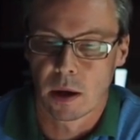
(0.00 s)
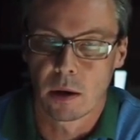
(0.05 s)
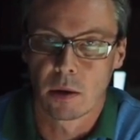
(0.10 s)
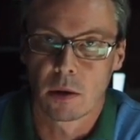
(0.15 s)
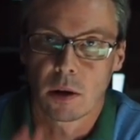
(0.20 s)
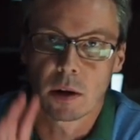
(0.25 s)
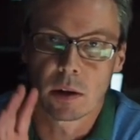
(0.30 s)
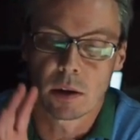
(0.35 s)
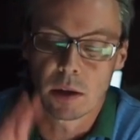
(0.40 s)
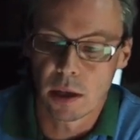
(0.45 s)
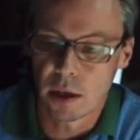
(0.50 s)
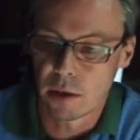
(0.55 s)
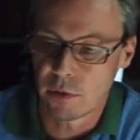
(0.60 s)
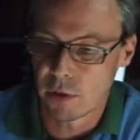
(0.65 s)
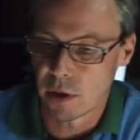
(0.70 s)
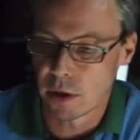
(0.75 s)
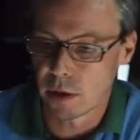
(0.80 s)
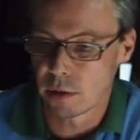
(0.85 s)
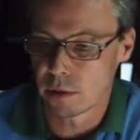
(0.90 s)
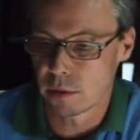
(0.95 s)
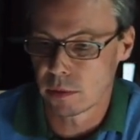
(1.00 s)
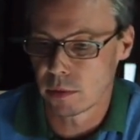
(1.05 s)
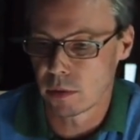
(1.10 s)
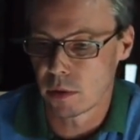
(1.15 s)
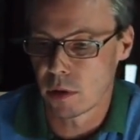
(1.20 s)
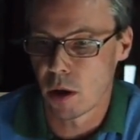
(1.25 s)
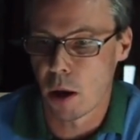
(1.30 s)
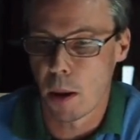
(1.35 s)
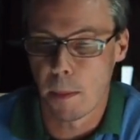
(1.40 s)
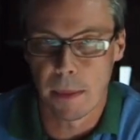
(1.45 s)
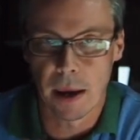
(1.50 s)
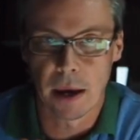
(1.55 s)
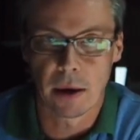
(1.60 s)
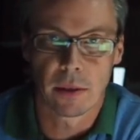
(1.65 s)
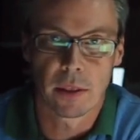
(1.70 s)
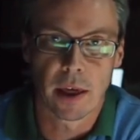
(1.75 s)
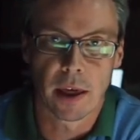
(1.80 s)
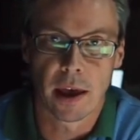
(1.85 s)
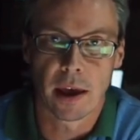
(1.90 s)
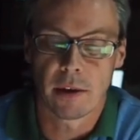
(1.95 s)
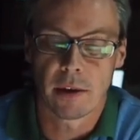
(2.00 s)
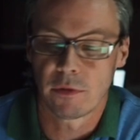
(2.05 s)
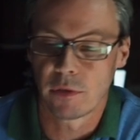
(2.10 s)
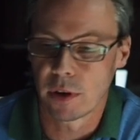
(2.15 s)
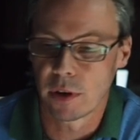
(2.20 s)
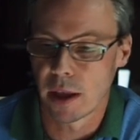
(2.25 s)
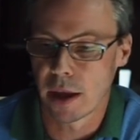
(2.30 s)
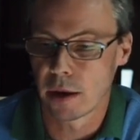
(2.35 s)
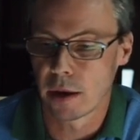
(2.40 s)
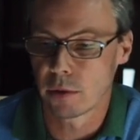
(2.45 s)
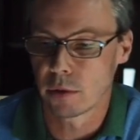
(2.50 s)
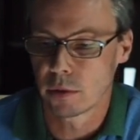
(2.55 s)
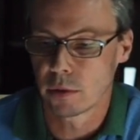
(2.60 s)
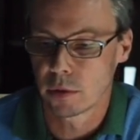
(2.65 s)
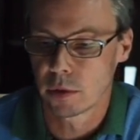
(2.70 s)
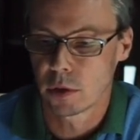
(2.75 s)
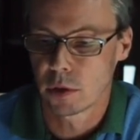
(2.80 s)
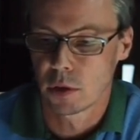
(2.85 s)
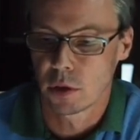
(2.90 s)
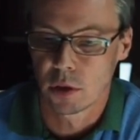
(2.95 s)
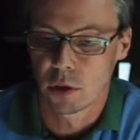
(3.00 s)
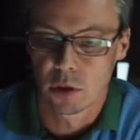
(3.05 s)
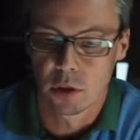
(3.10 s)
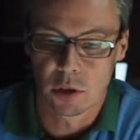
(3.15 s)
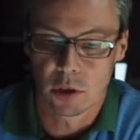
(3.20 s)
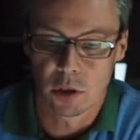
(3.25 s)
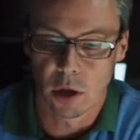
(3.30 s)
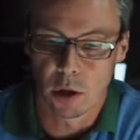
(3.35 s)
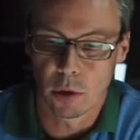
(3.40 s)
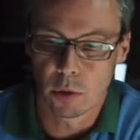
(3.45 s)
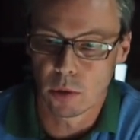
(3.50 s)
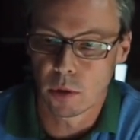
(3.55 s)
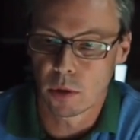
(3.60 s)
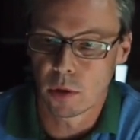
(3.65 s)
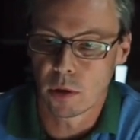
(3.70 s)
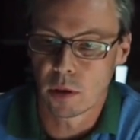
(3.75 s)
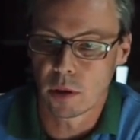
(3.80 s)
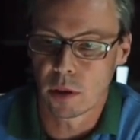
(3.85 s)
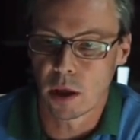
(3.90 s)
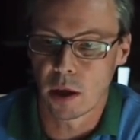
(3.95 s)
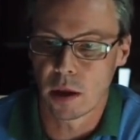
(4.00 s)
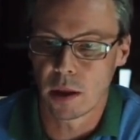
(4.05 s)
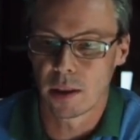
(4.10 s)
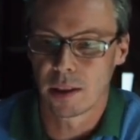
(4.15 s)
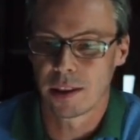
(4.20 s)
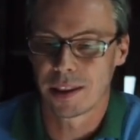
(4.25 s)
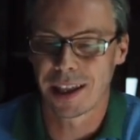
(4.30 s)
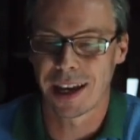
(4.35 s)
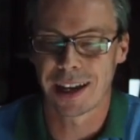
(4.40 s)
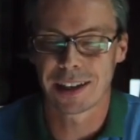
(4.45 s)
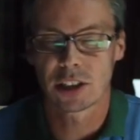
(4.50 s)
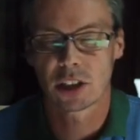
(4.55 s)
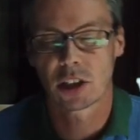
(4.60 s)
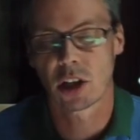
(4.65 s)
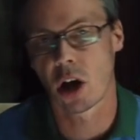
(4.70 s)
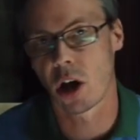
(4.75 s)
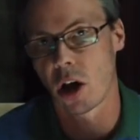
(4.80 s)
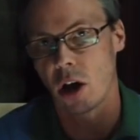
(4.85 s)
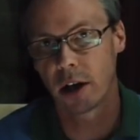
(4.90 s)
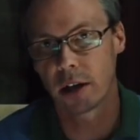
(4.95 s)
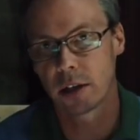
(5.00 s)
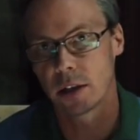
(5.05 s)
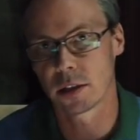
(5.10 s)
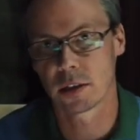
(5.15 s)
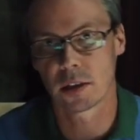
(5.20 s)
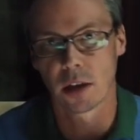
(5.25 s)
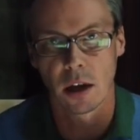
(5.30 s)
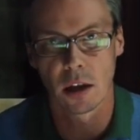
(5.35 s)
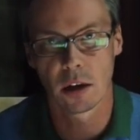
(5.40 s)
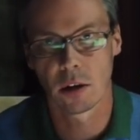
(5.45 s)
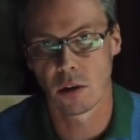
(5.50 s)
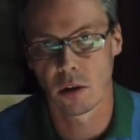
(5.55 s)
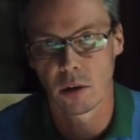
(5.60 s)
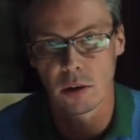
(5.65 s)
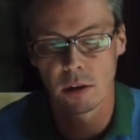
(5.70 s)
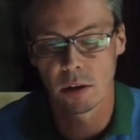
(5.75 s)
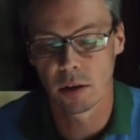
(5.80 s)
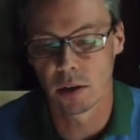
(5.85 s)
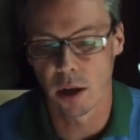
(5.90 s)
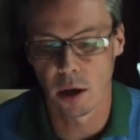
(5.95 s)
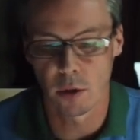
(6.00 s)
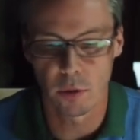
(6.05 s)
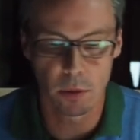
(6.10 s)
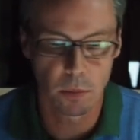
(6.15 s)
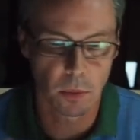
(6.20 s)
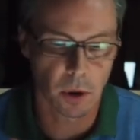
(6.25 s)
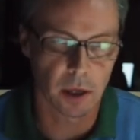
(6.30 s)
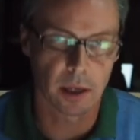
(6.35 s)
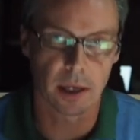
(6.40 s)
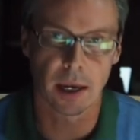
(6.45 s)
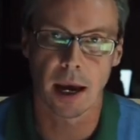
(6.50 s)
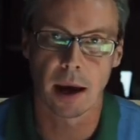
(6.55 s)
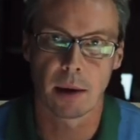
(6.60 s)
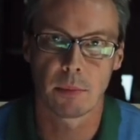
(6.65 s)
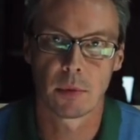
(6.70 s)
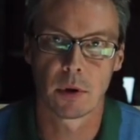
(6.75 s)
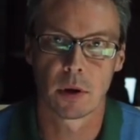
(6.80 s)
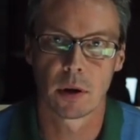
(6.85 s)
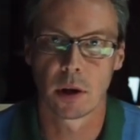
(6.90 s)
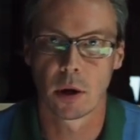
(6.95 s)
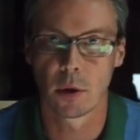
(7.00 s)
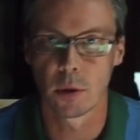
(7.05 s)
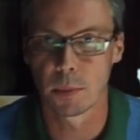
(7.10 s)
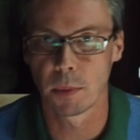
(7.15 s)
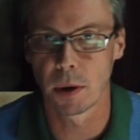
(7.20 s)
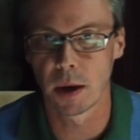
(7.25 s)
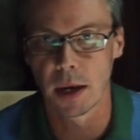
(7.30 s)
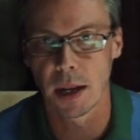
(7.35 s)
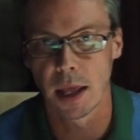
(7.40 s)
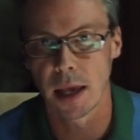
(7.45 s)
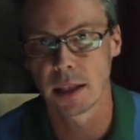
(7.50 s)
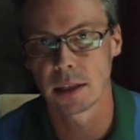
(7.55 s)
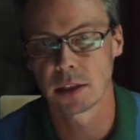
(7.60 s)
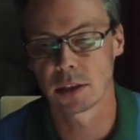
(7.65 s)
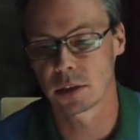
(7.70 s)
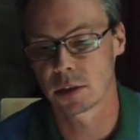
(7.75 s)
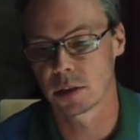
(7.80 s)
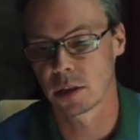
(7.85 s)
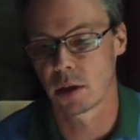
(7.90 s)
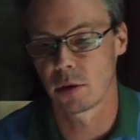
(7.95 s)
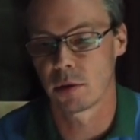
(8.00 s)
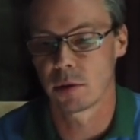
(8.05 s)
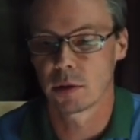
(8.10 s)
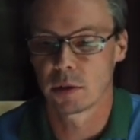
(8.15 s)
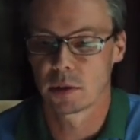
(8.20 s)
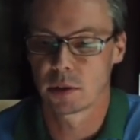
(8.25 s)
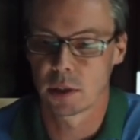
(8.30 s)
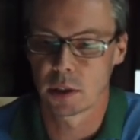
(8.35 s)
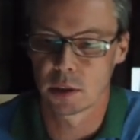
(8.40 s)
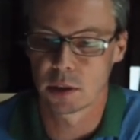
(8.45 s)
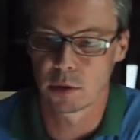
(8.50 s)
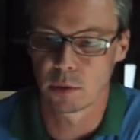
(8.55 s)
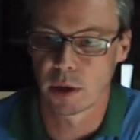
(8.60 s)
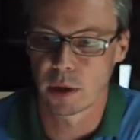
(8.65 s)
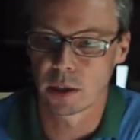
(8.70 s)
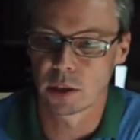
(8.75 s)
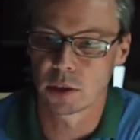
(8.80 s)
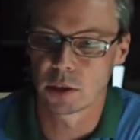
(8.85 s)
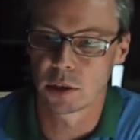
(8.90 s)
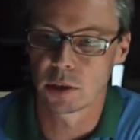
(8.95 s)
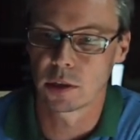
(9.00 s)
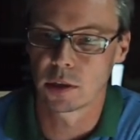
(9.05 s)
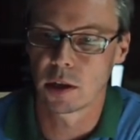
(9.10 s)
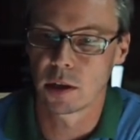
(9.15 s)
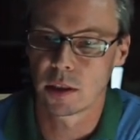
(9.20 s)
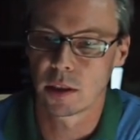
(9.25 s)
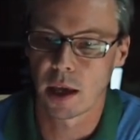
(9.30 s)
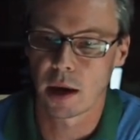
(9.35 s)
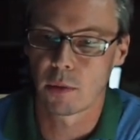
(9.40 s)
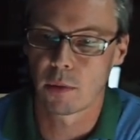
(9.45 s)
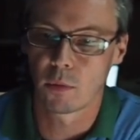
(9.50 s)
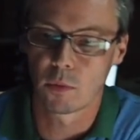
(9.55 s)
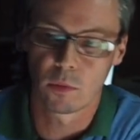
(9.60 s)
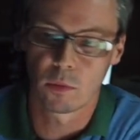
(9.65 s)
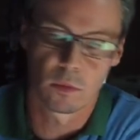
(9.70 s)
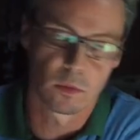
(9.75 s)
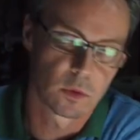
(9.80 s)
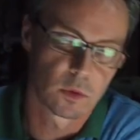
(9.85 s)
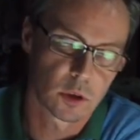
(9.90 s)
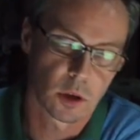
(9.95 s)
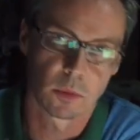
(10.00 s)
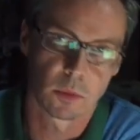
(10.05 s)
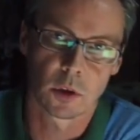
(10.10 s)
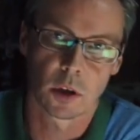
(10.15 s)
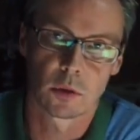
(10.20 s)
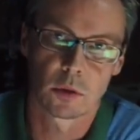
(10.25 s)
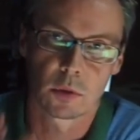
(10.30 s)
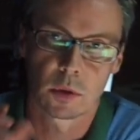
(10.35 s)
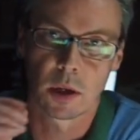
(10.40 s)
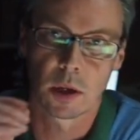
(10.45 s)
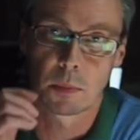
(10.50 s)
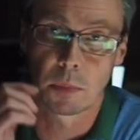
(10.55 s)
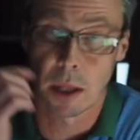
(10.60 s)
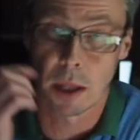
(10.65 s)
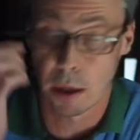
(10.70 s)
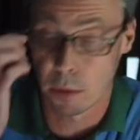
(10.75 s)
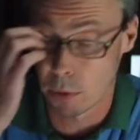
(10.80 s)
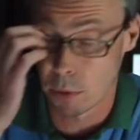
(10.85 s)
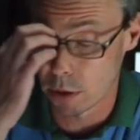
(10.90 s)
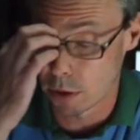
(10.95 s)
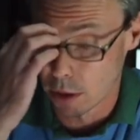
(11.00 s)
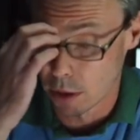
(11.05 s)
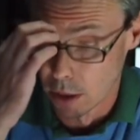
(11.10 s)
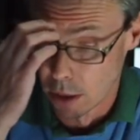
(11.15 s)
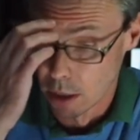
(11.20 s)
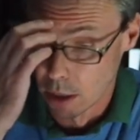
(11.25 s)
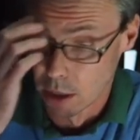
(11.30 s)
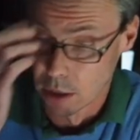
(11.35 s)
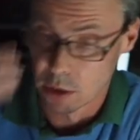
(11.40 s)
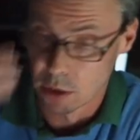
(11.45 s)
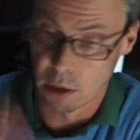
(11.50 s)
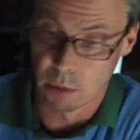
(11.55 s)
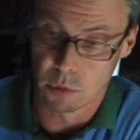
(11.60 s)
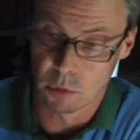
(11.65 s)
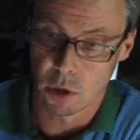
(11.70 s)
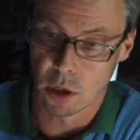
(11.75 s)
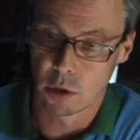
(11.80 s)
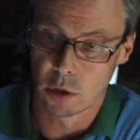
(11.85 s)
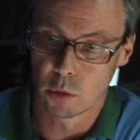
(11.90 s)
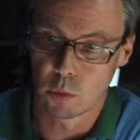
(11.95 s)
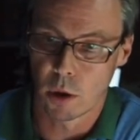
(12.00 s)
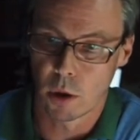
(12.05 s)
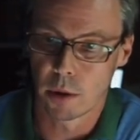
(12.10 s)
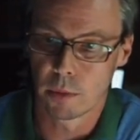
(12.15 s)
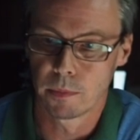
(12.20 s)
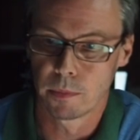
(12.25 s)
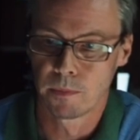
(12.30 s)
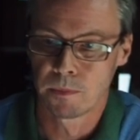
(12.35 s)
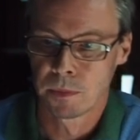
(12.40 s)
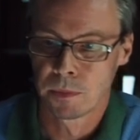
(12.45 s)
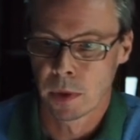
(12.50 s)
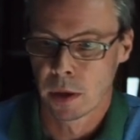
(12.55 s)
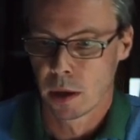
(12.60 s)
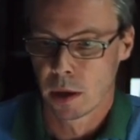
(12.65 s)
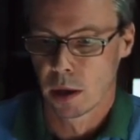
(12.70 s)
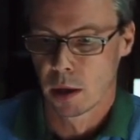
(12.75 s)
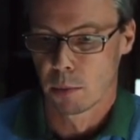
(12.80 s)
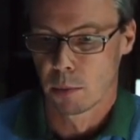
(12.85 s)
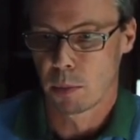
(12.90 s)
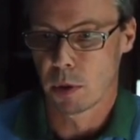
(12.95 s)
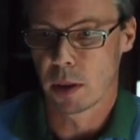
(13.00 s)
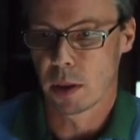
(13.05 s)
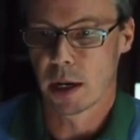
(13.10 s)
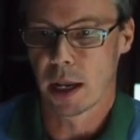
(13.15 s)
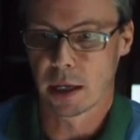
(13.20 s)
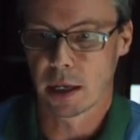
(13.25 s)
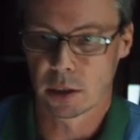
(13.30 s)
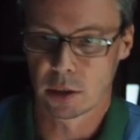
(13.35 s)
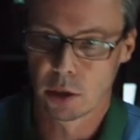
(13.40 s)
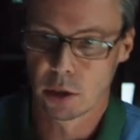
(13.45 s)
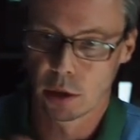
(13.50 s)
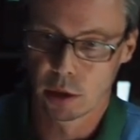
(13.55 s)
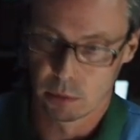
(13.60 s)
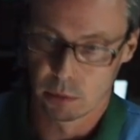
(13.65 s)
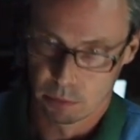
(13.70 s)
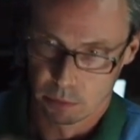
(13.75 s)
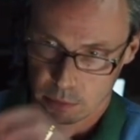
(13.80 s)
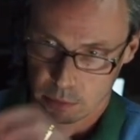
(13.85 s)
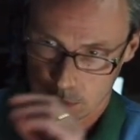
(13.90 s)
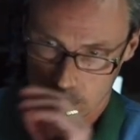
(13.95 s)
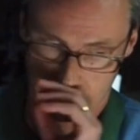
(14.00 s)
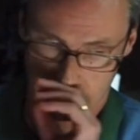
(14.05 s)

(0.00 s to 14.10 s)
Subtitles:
I'm going to leave it about there for now. So that's kind of done on knowing my camera, knowing my lens, knowing the situation. That sometimes will need playing with, sometimes won't. But the next thing